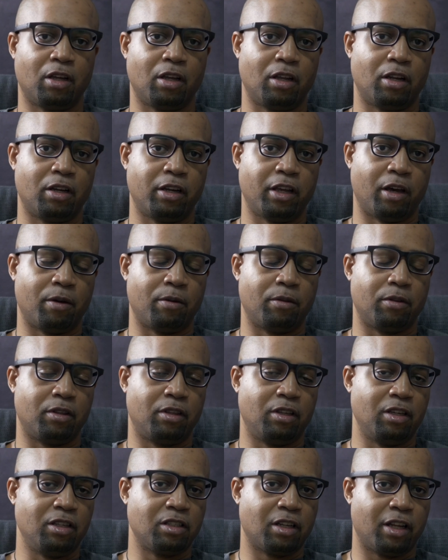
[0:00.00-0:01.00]
Now,
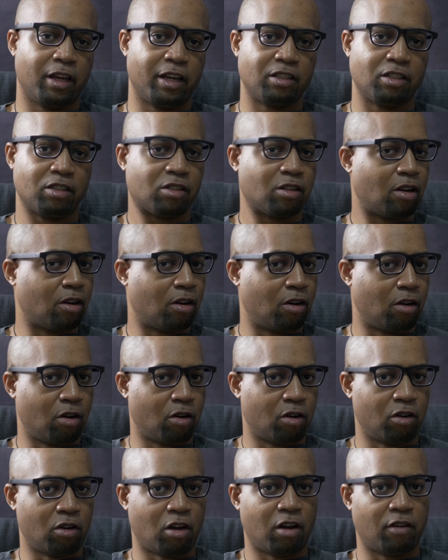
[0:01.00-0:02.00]
these glasses are
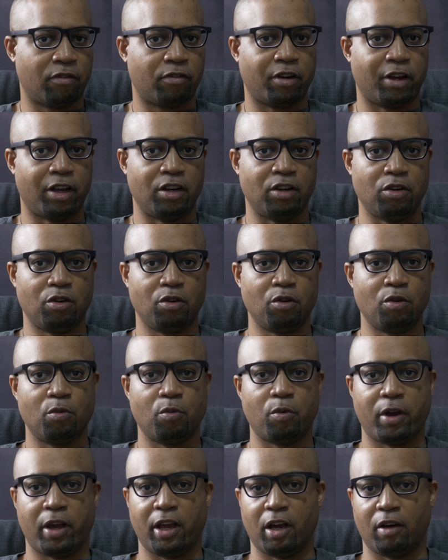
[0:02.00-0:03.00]
going to offer a new
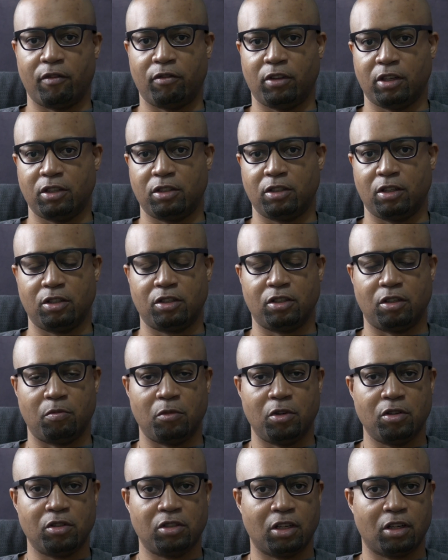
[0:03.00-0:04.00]
way of listening to
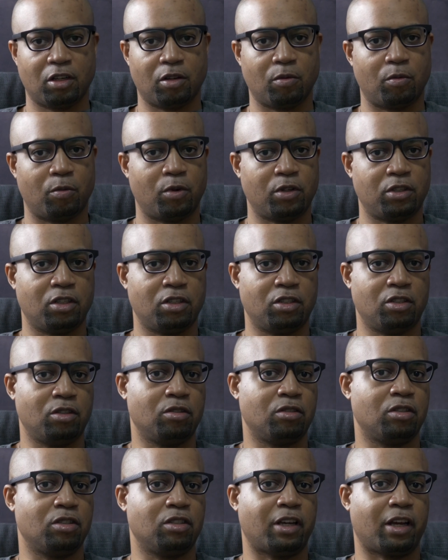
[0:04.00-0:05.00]
music, which is
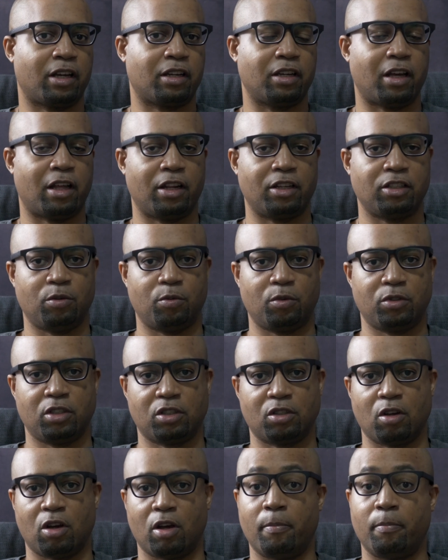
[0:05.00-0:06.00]
using technology, which
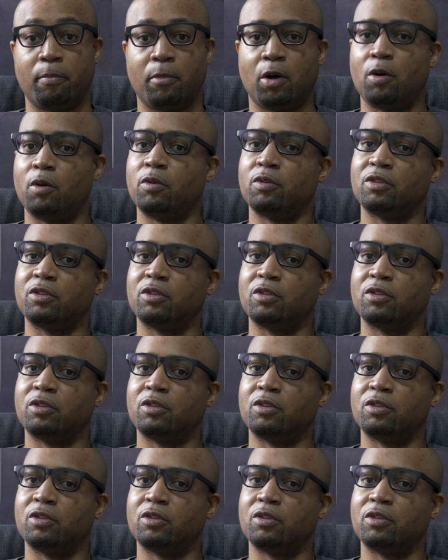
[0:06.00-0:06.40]
is called bone